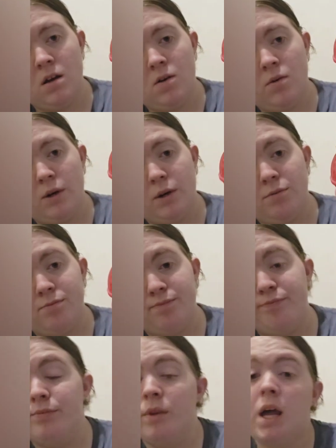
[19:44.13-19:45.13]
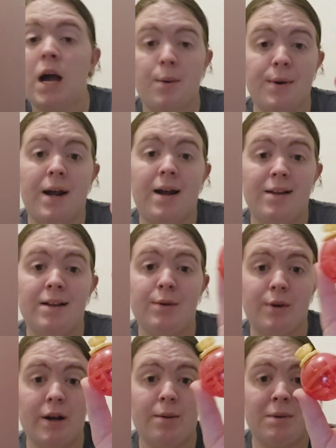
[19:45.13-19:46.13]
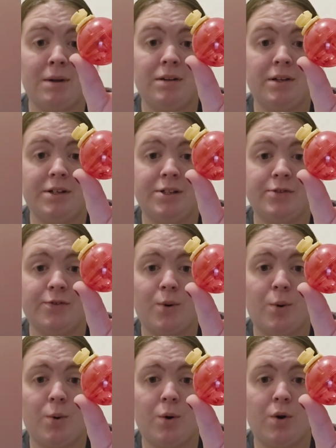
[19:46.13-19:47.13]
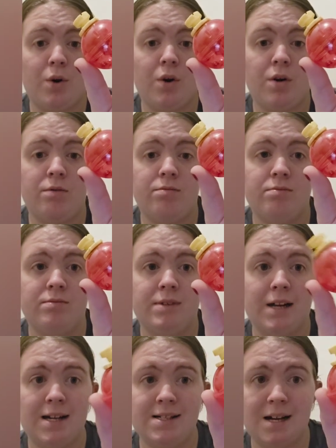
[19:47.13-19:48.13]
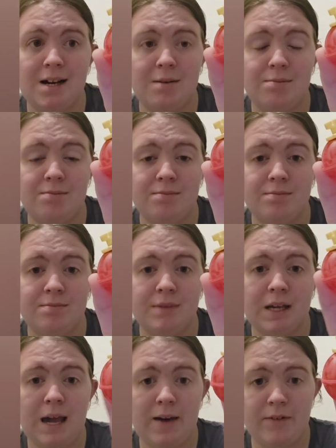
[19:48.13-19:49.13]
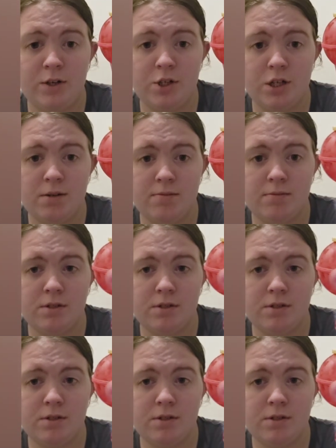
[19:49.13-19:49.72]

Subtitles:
well, I would highly recommend these for nighttime catfishing.